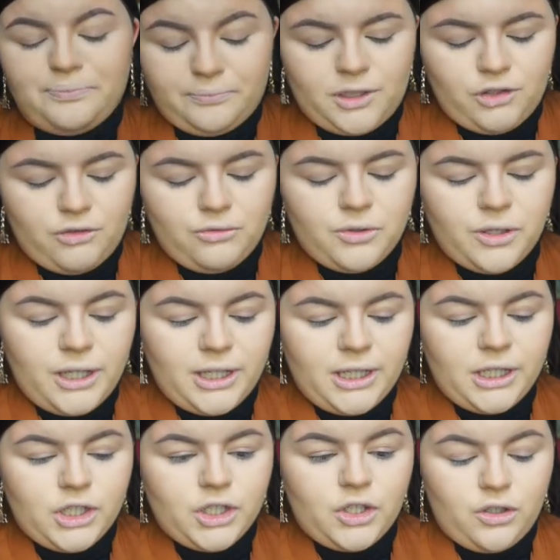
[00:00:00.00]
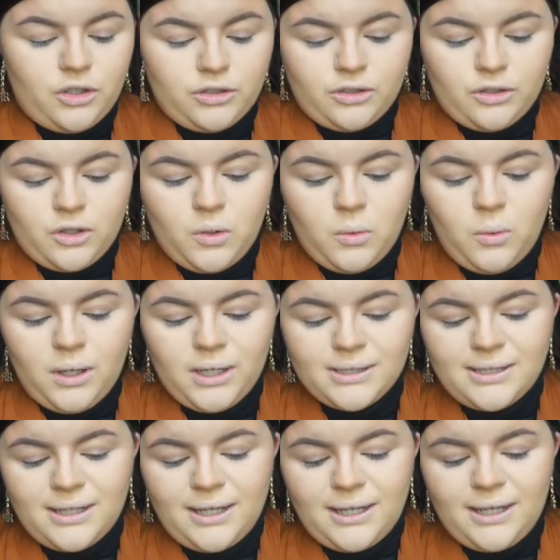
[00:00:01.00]
really good
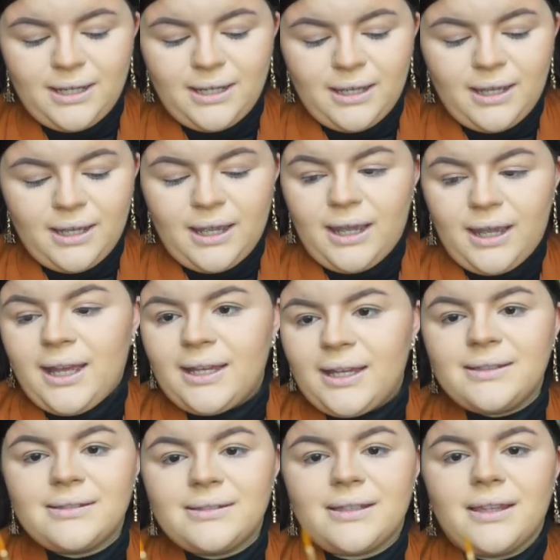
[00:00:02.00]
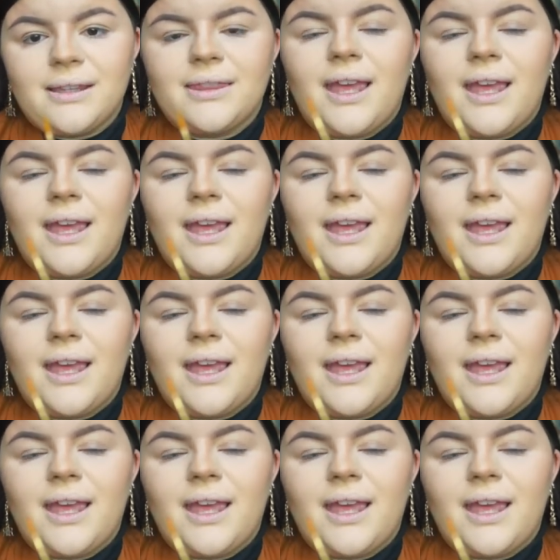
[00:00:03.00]
quality and they